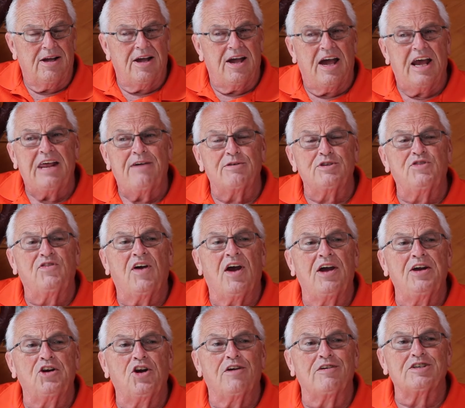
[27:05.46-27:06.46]
And he was
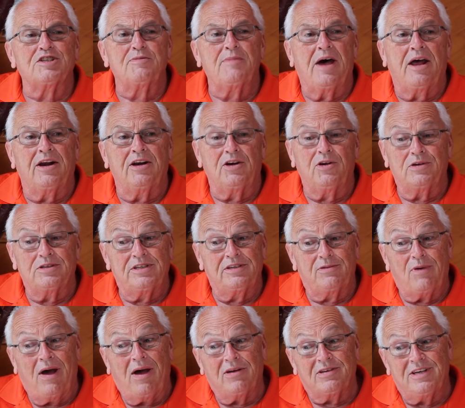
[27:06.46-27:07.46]
very nervous about it. He said,
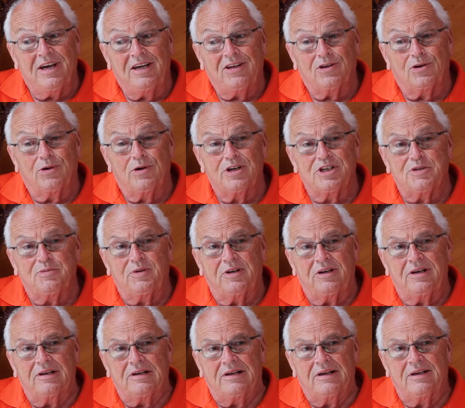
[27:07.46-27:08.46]
well, I'll take the horse, but
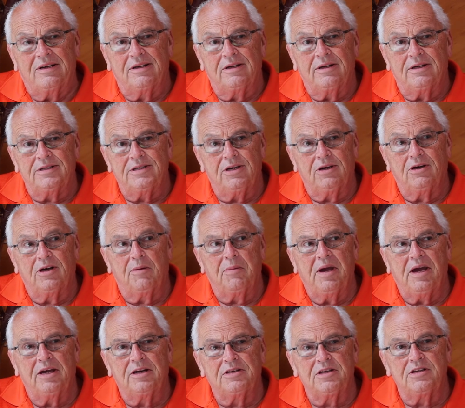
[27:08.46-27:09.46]
is he going to
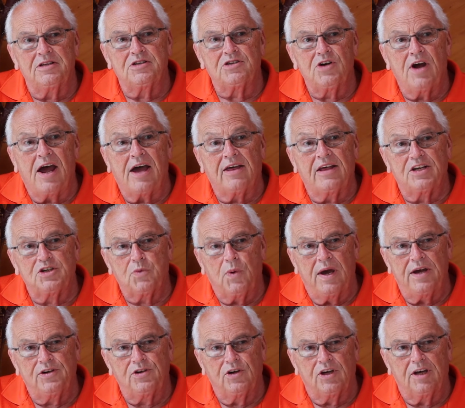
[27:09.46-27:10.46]
make it to the track? That's why
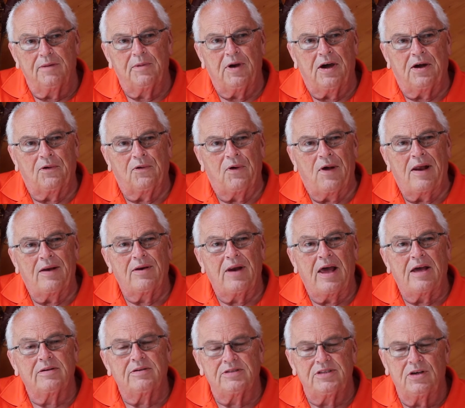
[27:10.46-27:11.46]
he took him on or out. I
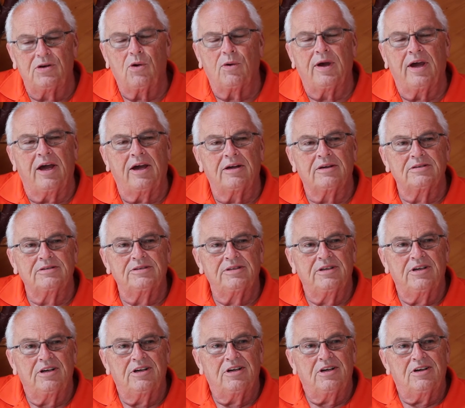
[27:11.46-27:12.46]
said, okay,
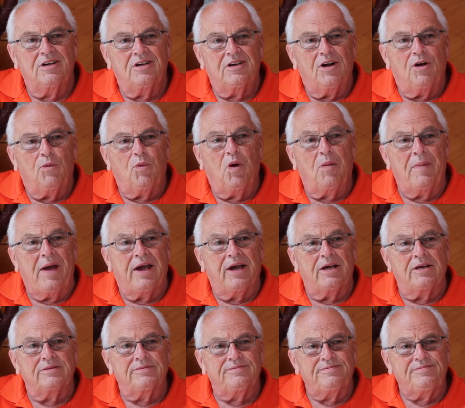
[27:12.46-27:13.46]
we'll make
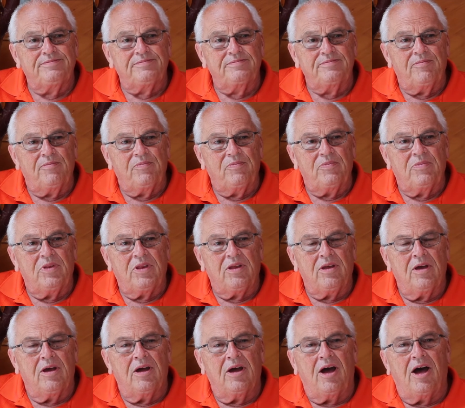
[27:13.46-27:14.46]
it,
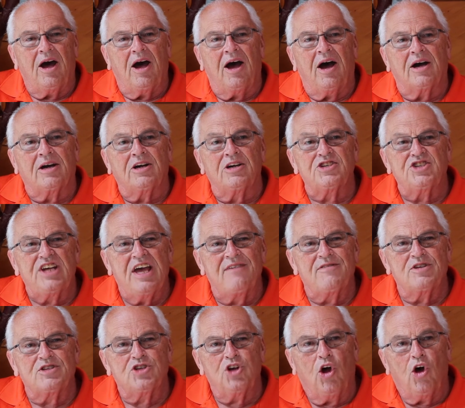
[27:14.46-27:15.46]
because
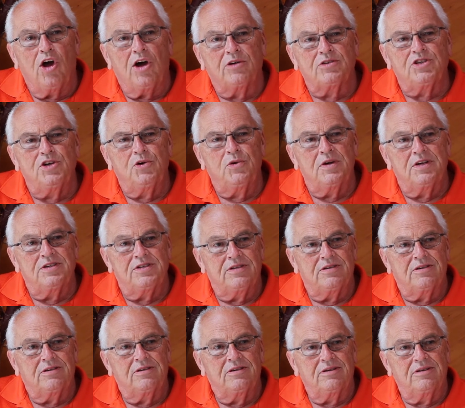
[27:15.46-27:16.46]
David's loyal to
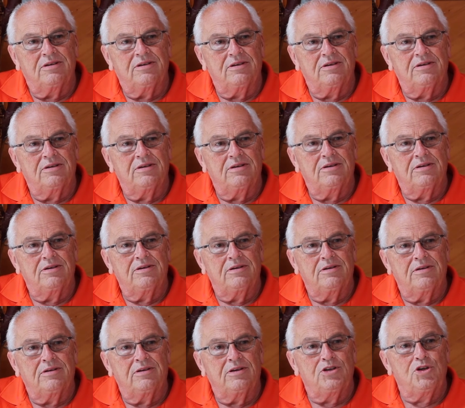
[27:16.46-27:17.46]
his
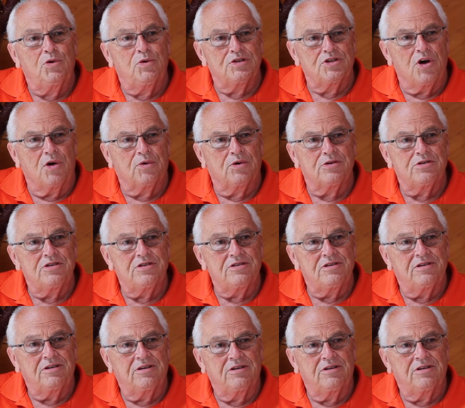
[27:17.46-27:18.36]
owners.